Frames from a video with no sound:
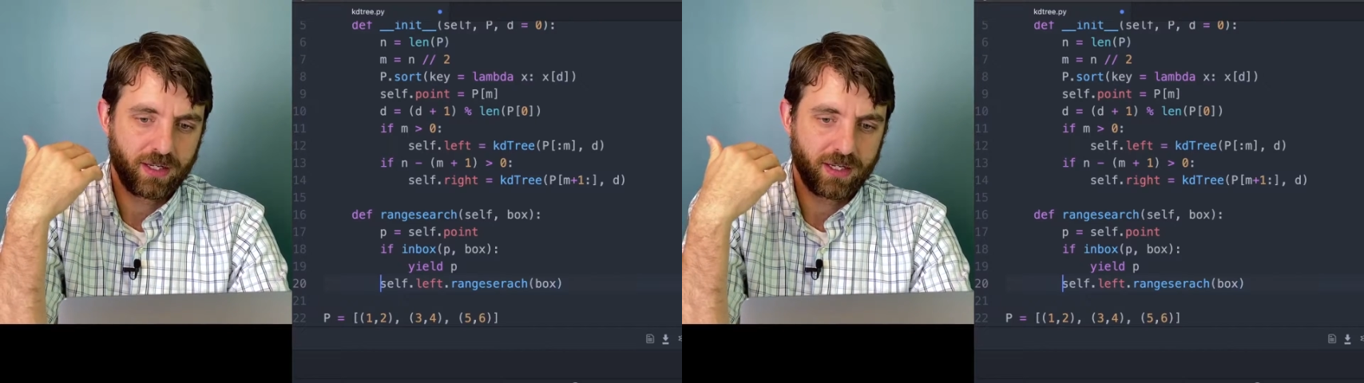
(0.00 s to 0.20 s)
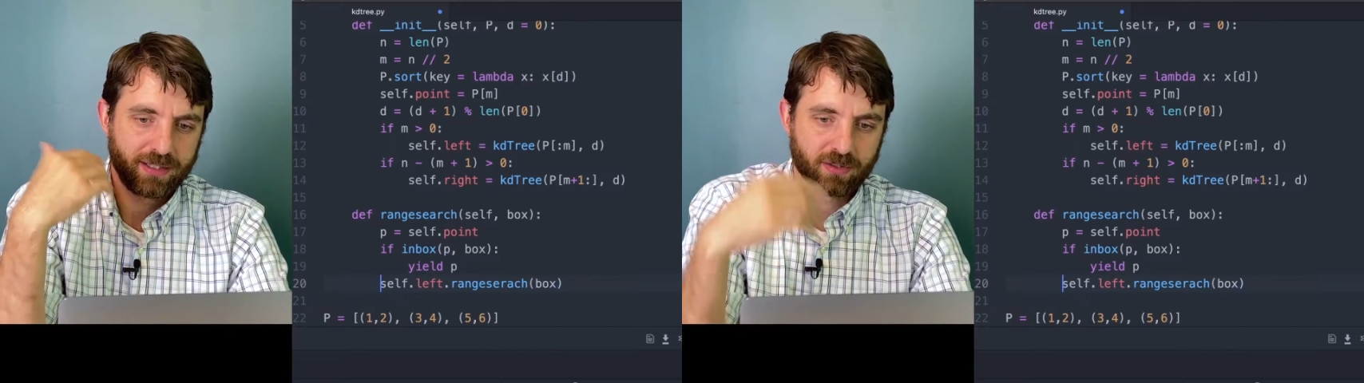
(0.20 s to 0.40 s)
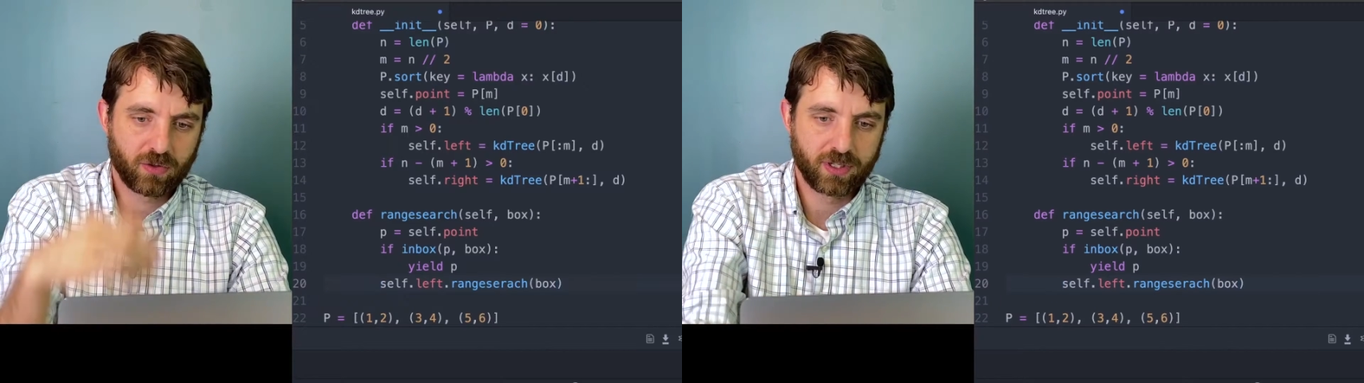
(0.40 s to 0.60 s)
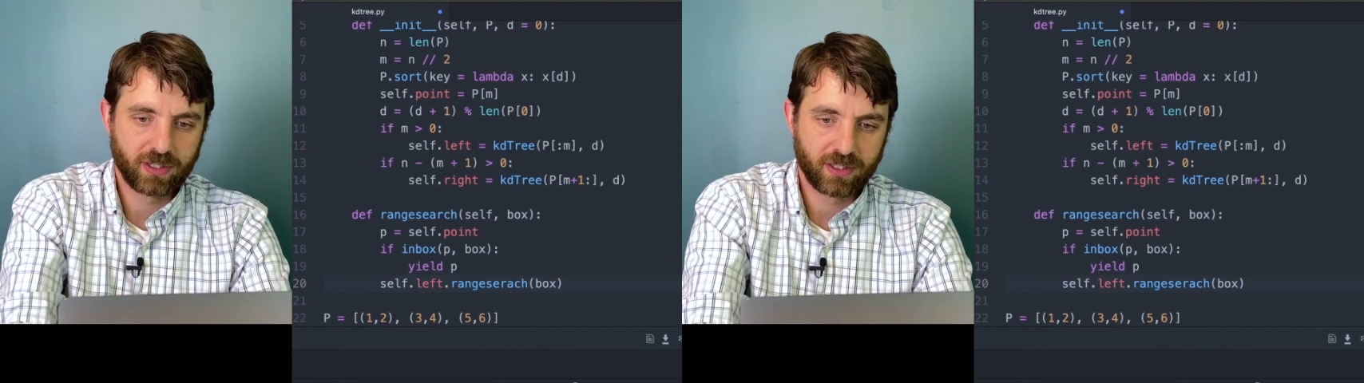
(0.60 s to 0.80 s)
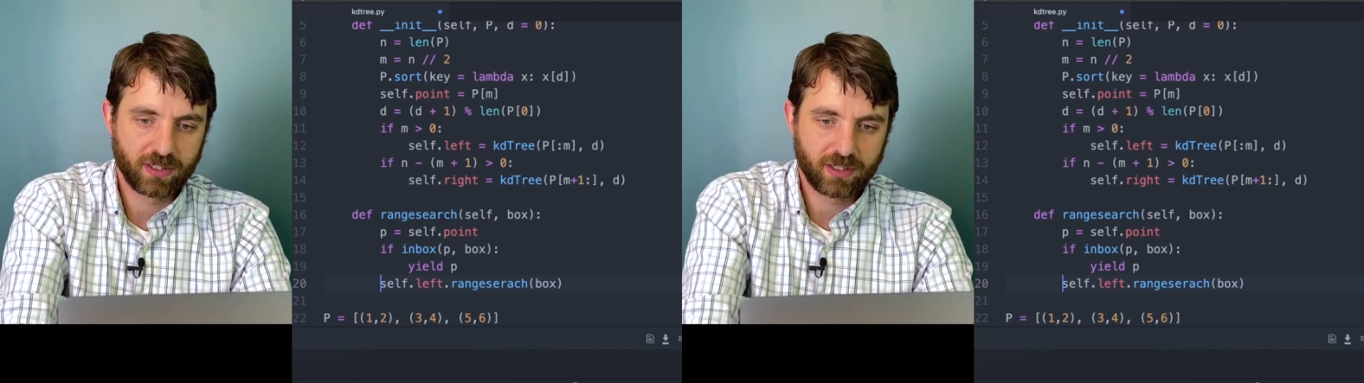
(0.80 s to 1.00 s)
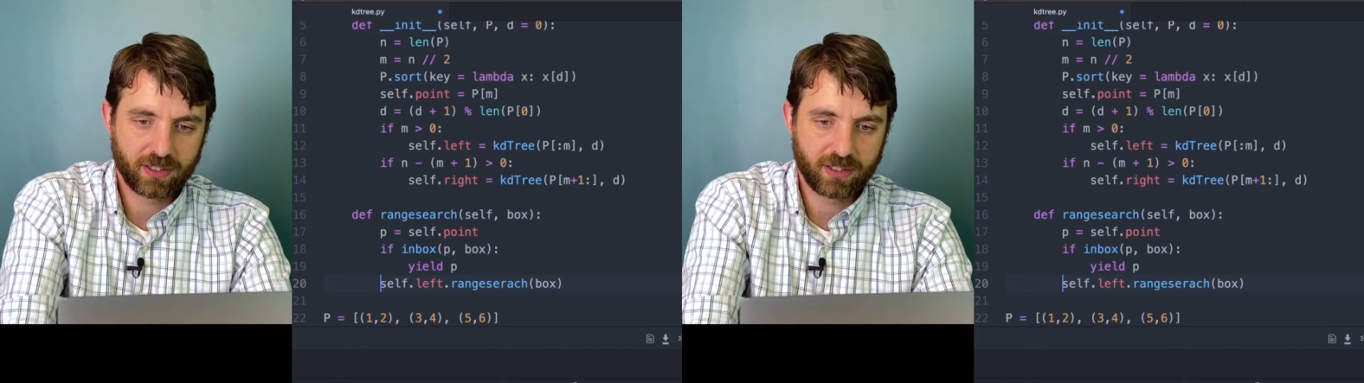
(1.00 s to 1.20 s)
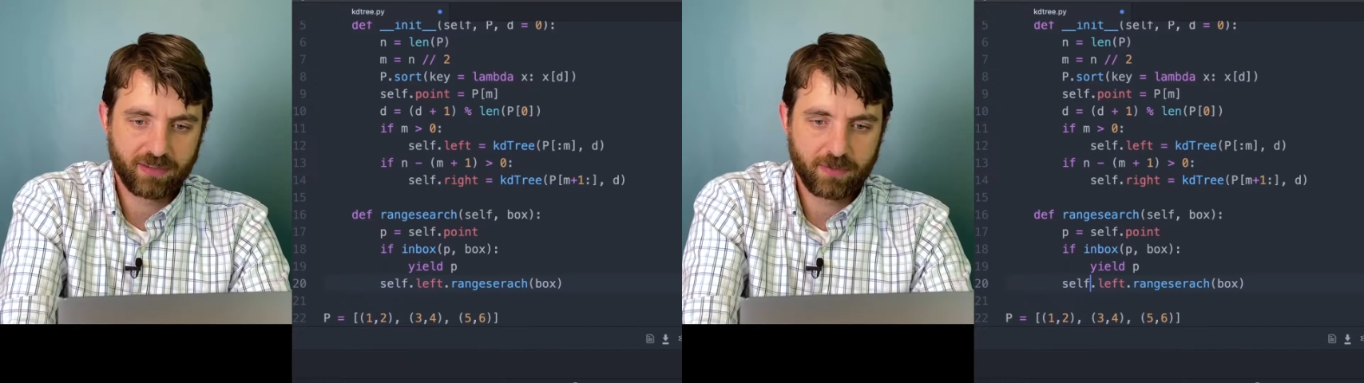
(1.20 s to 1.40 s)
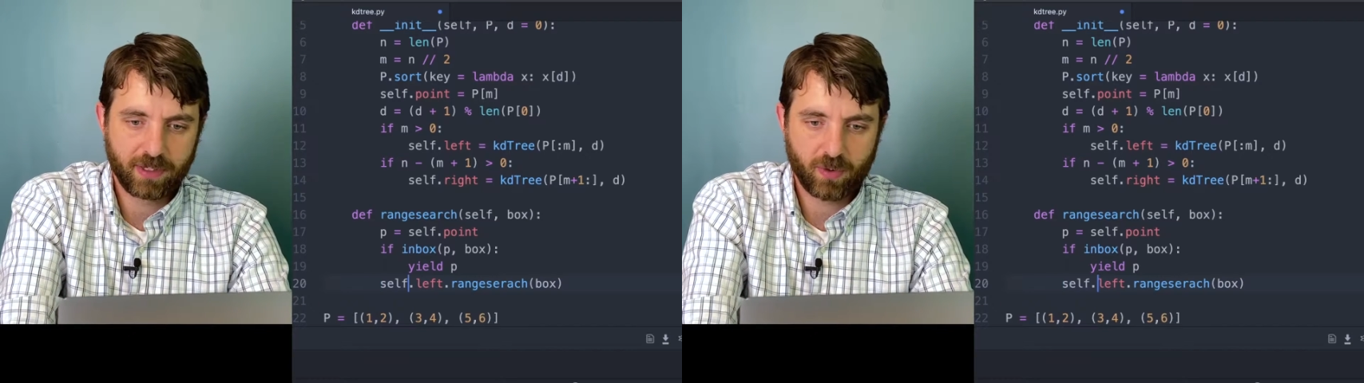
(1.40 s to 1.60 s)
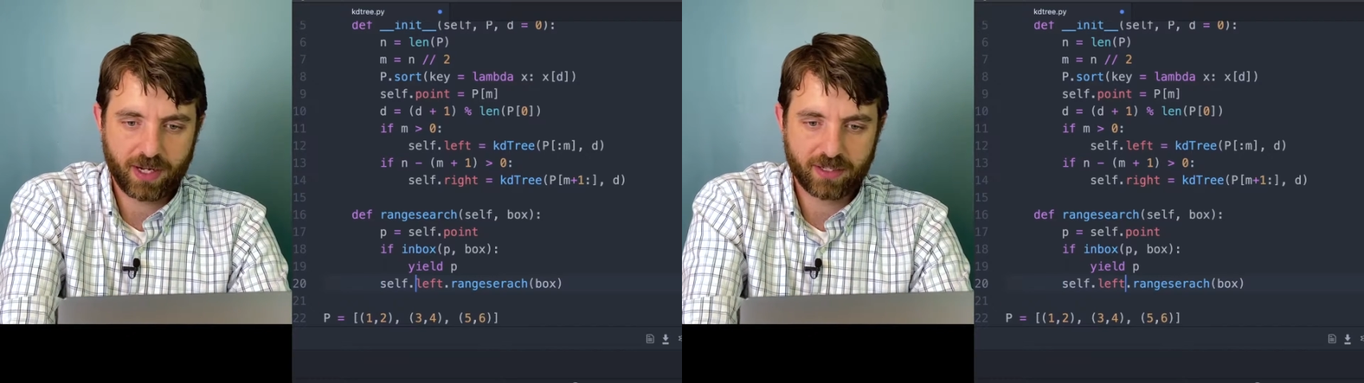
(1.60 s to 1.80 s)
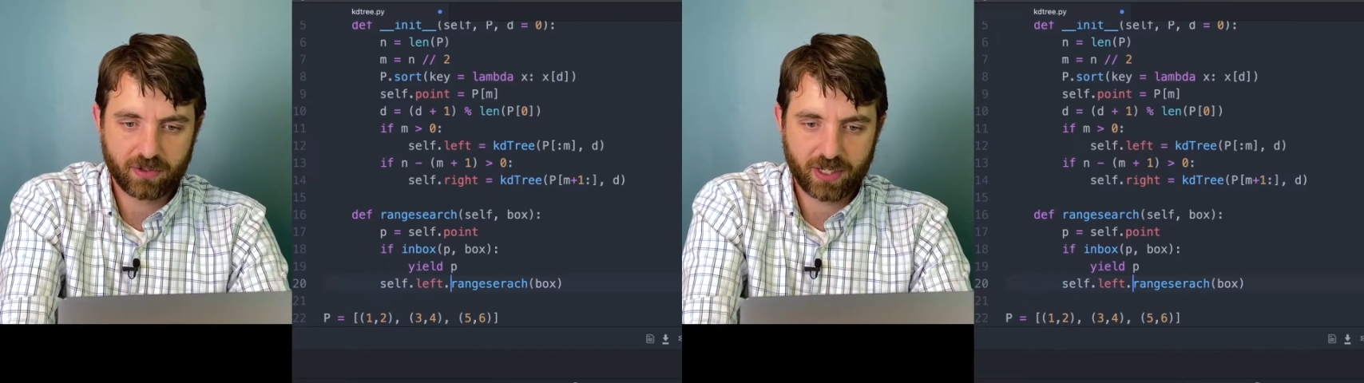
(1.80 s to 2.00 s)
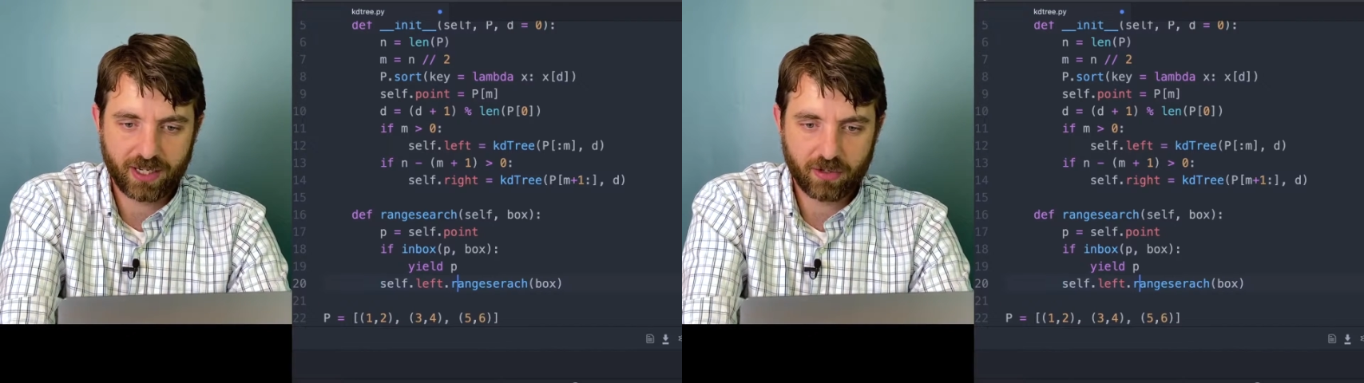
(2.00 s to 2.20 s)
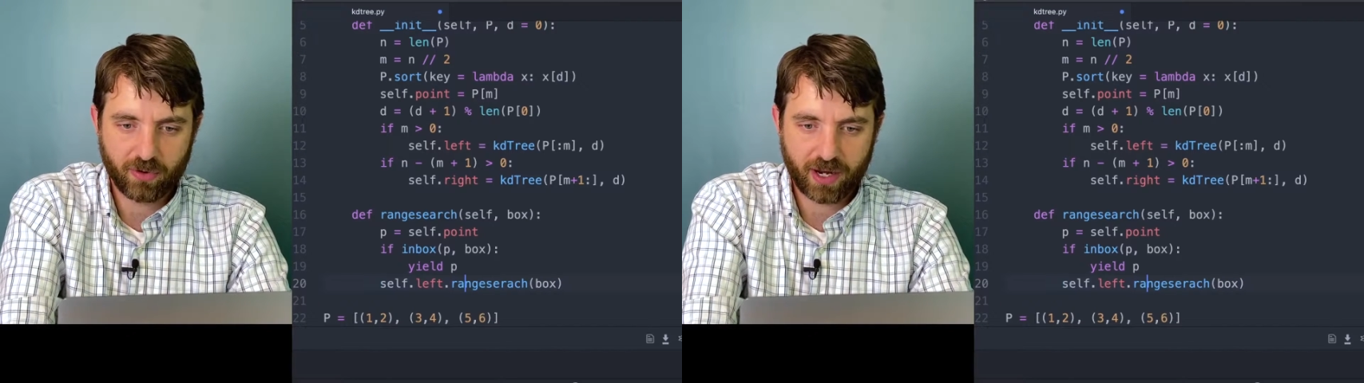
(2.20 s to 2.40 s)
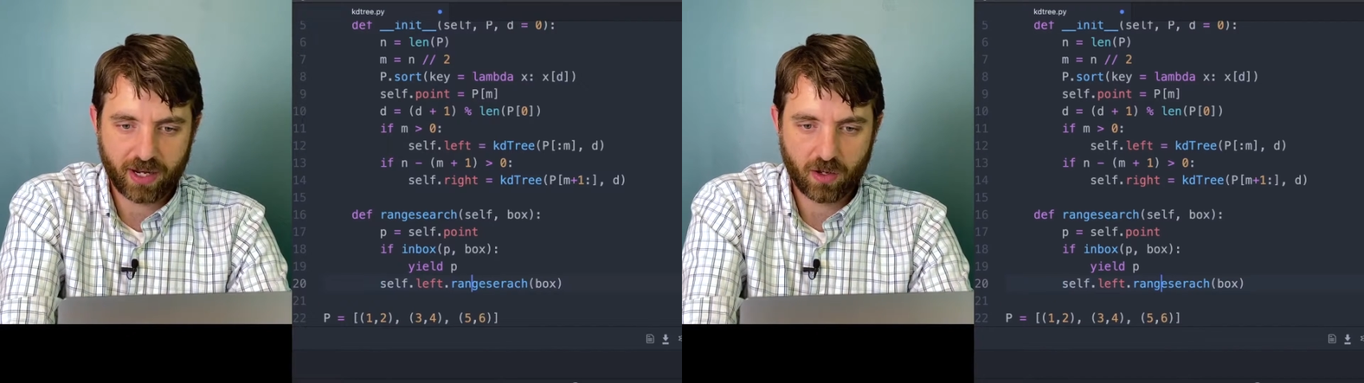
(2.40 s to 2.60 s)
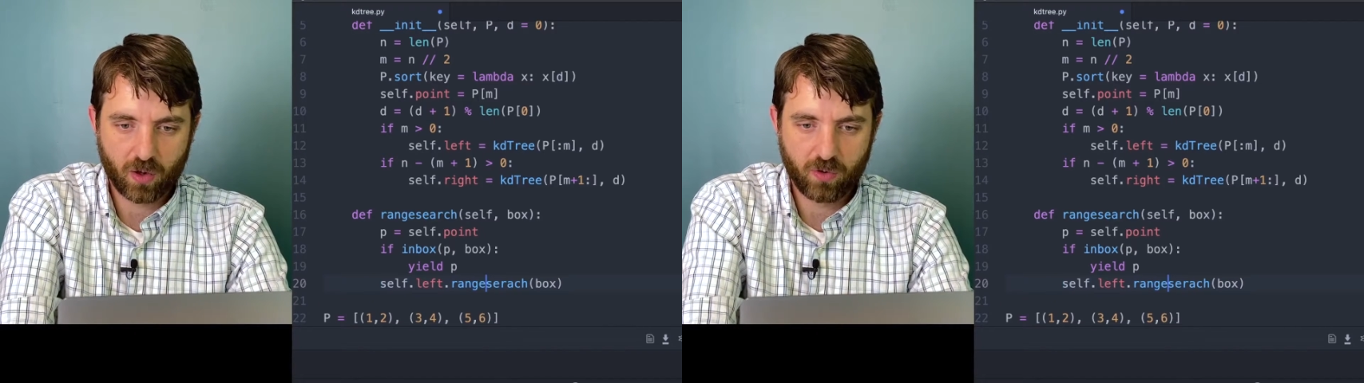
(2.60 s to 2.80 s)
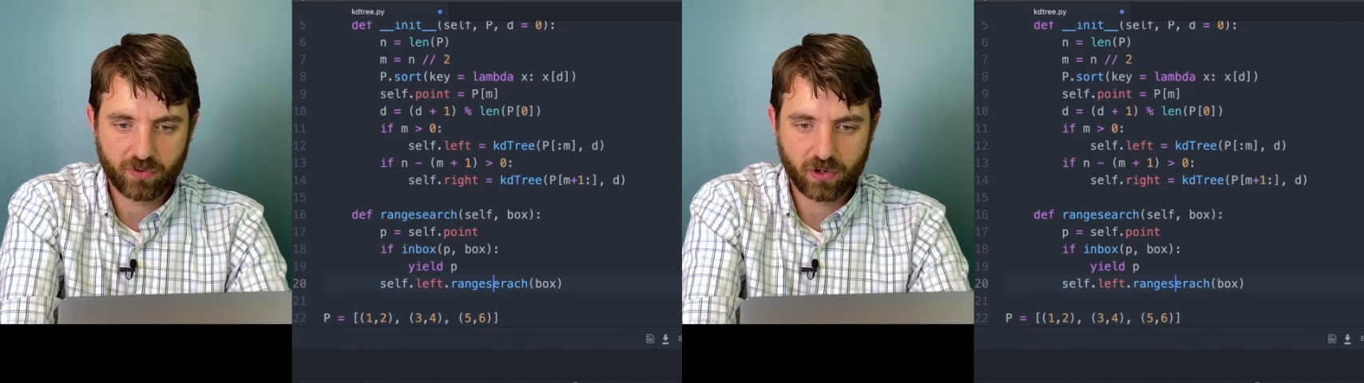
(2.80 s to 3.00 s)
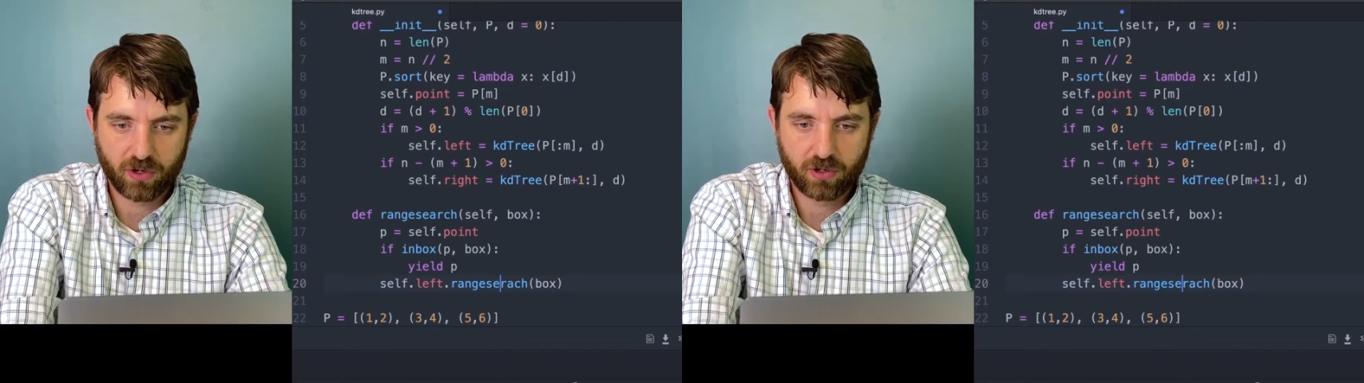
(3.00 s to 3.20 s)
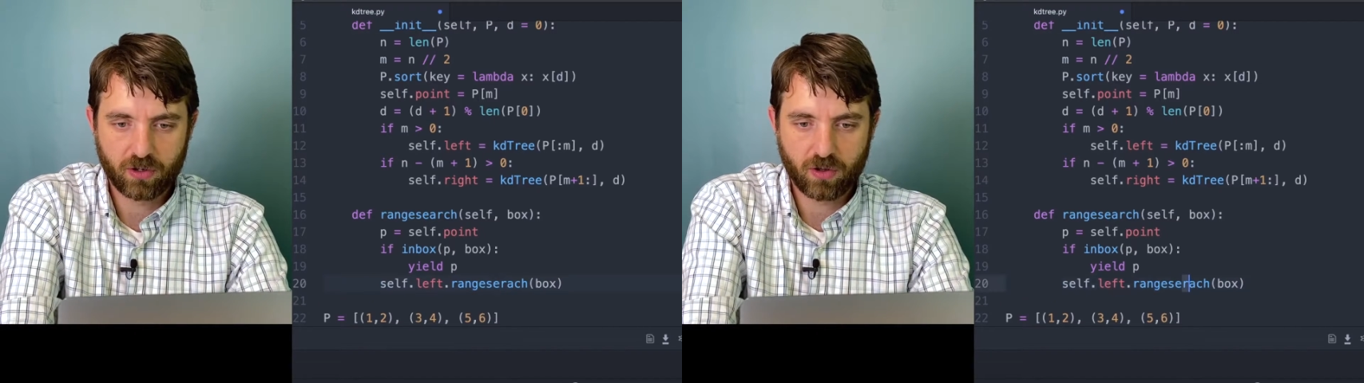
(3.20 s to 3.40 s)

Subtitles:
It's going to give me a way to iterate over